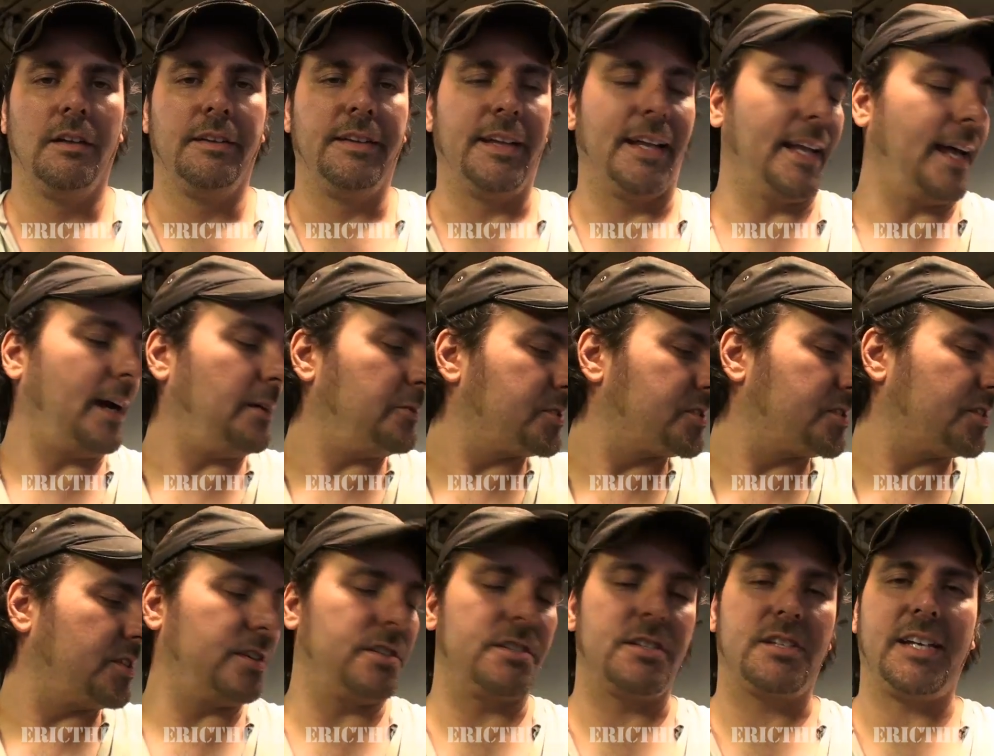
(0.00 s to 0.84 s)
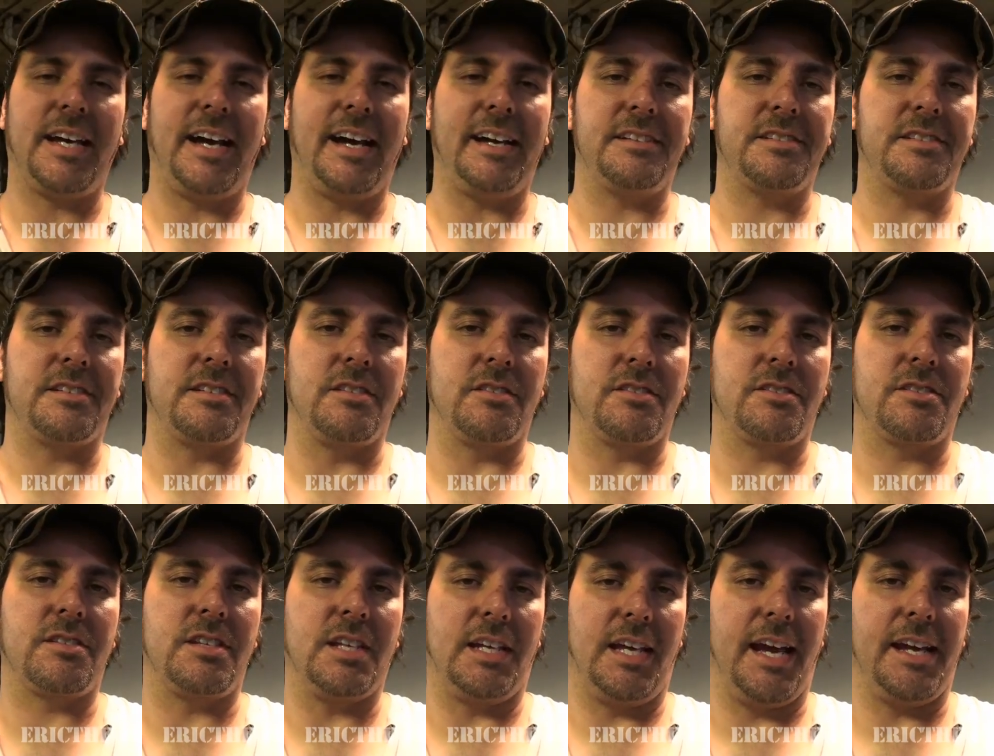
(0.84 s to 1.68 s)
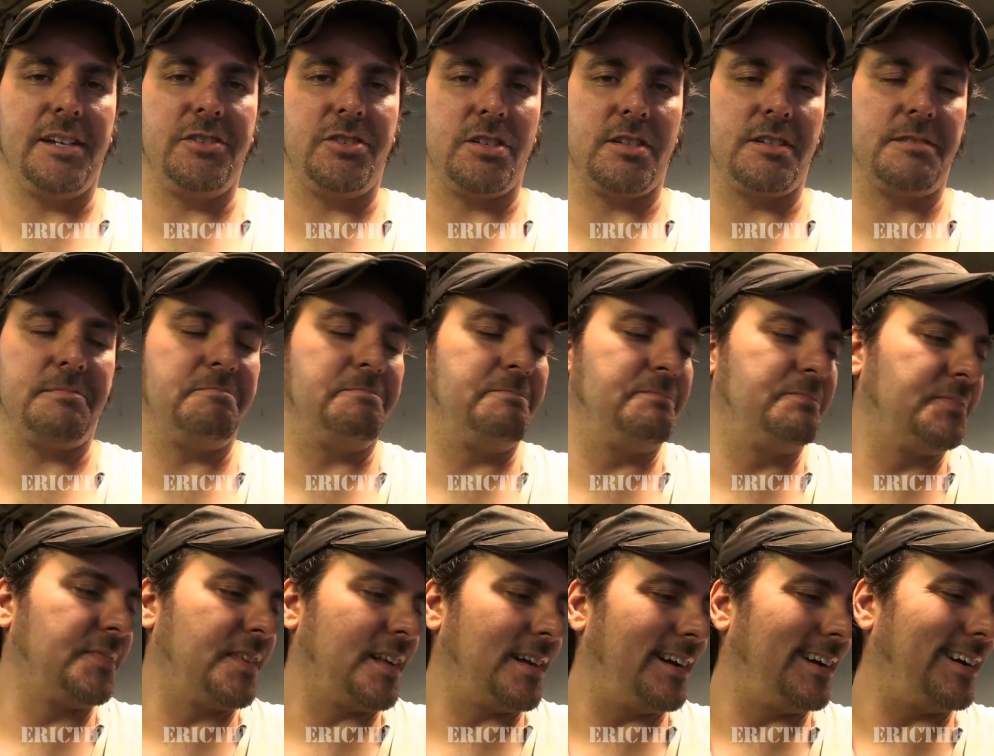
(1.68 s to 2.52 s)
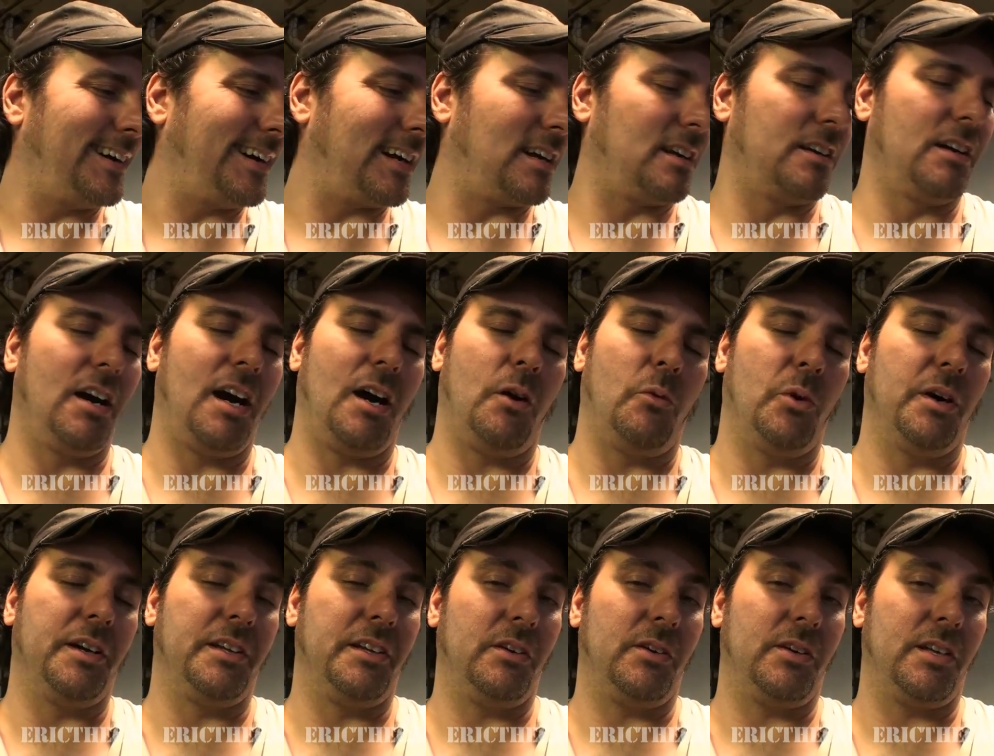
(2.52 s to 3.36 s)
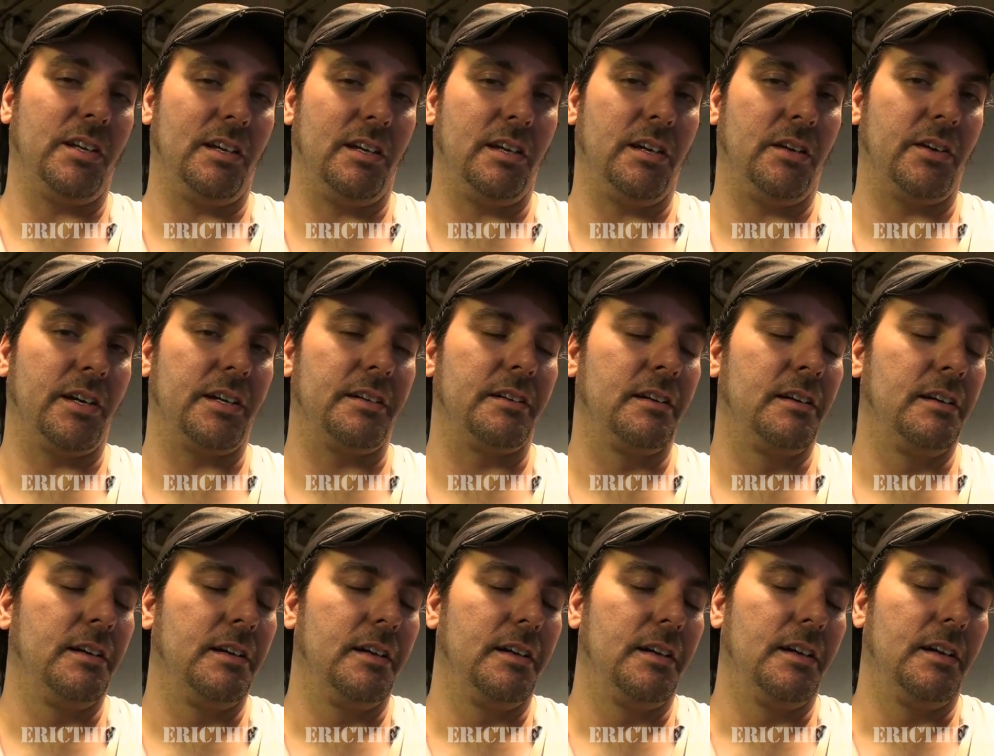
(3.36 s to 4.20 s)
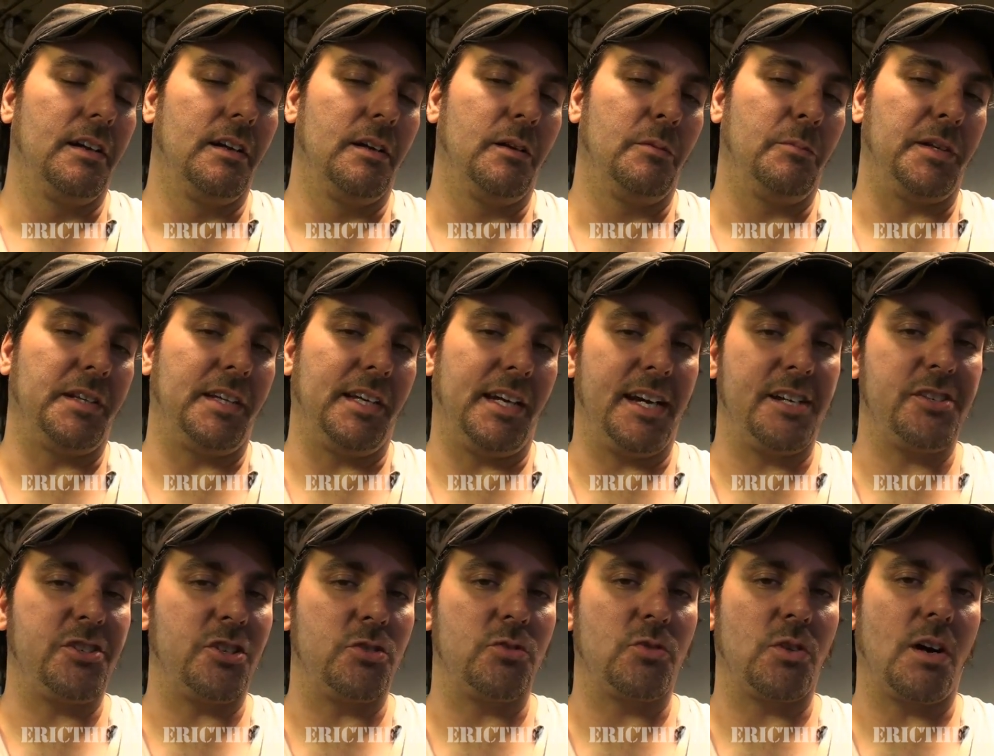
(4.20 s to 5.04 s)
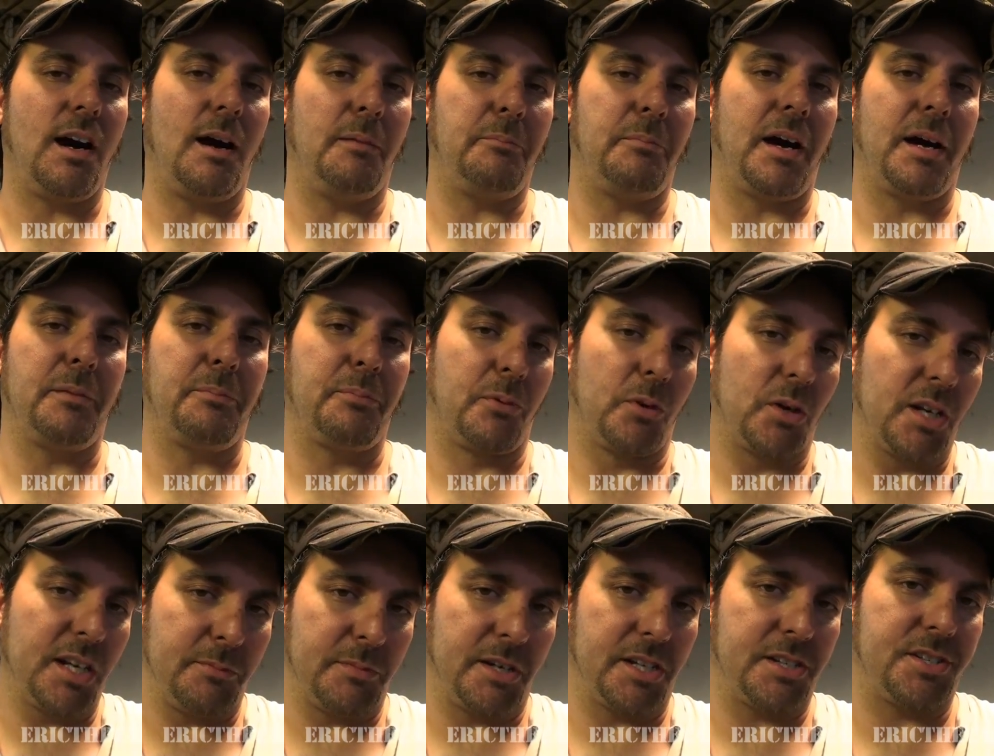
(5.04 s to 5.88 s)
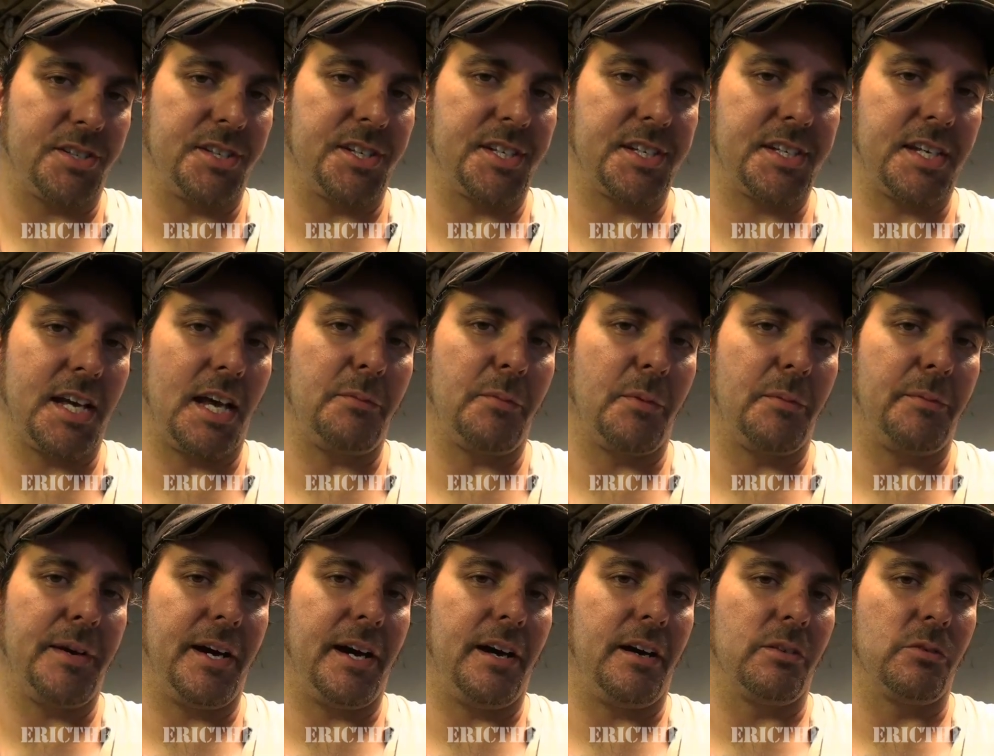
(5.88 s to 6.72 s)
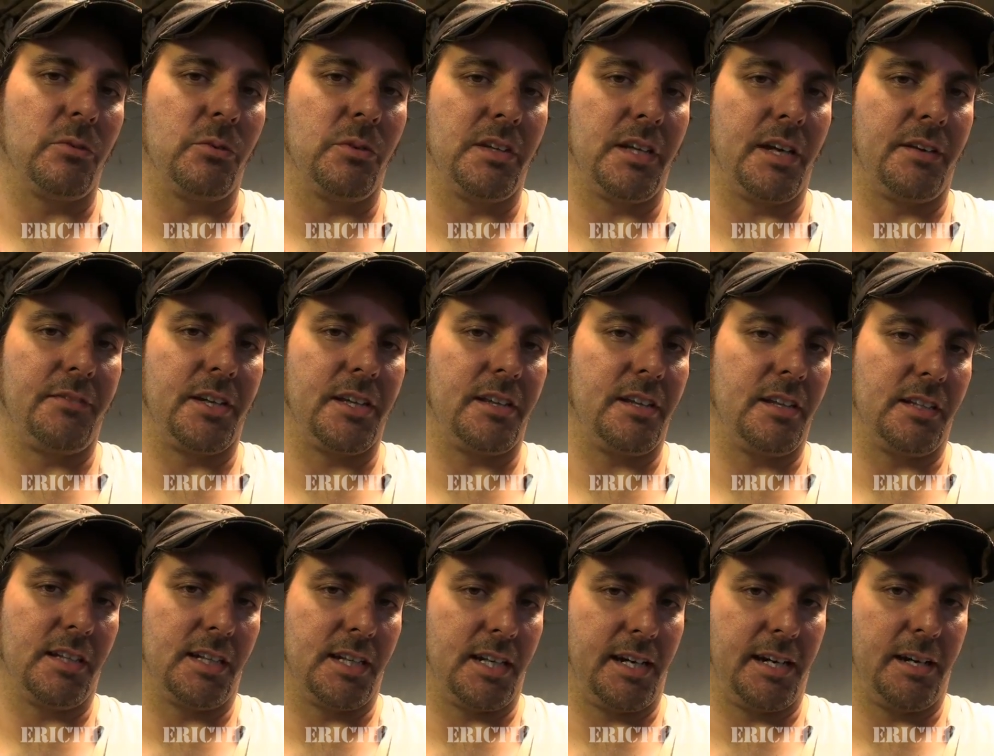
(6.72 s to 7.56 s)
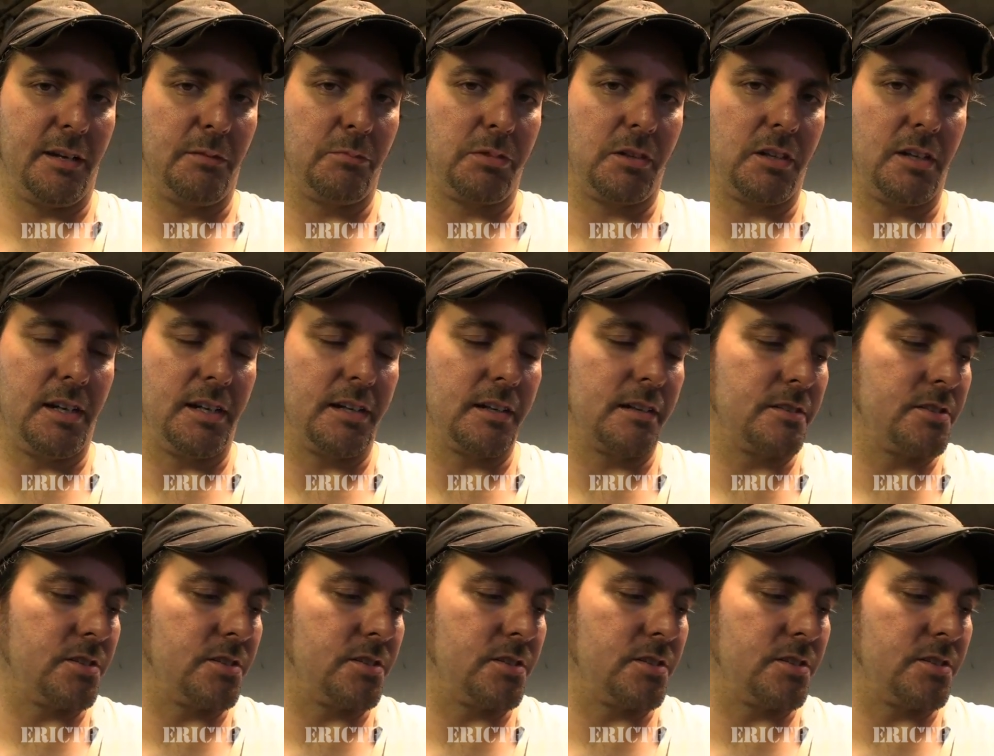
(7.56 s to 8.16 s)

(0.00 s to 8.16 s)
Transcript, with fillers: Now that was a good test since the engine, I don't know how well you could hear it, but the engine dropped by pretty much the same amount with everything that I unplugged.